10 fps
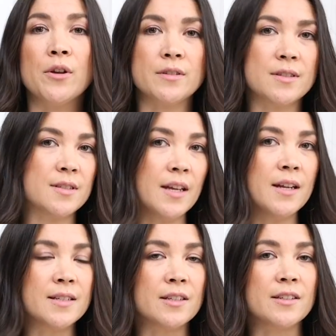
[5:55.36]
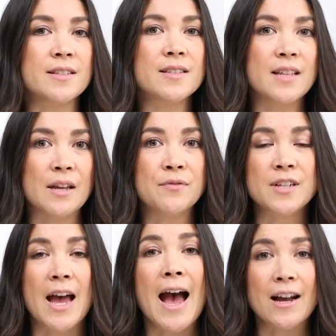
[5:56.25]
oil sit until it's safe
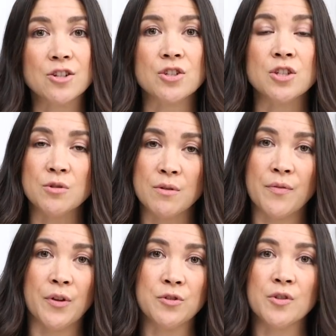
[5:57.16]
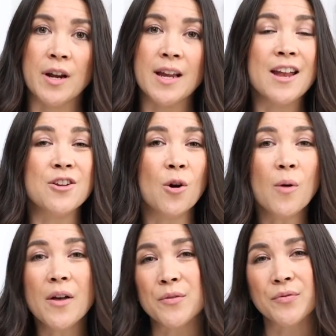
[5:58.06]
to actually do the filtering, and no
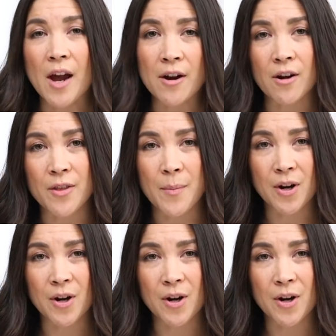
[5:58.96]
other fryer on the